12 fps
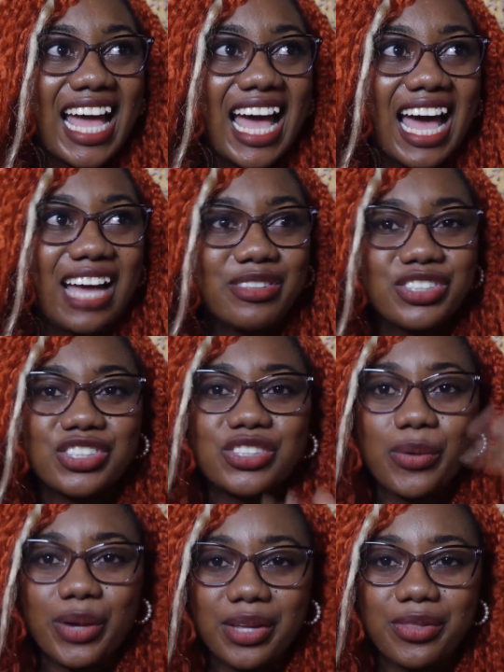I was just
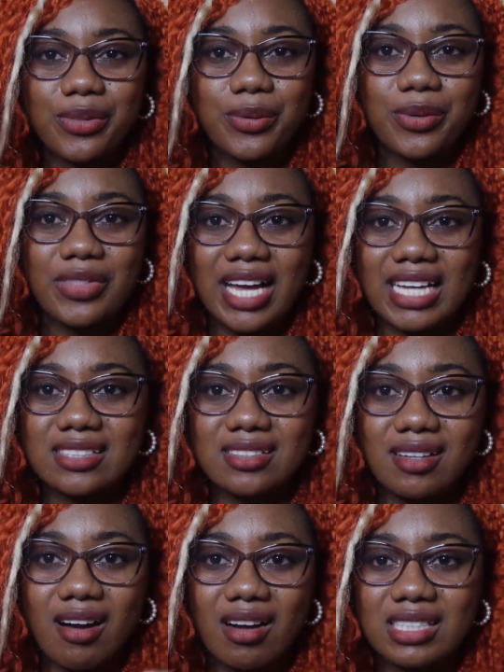going through that
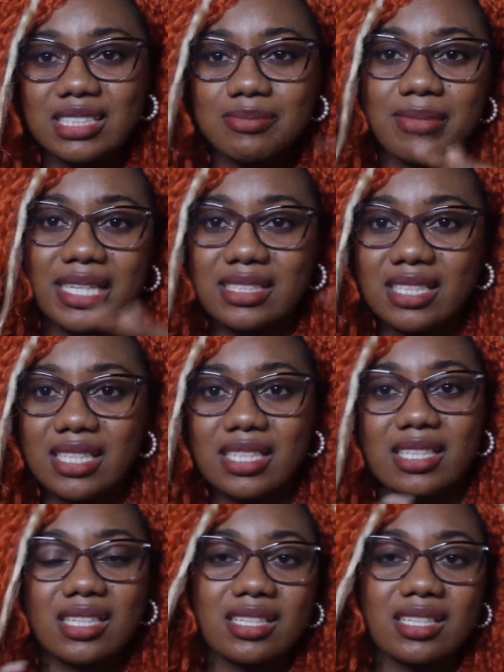cosmetic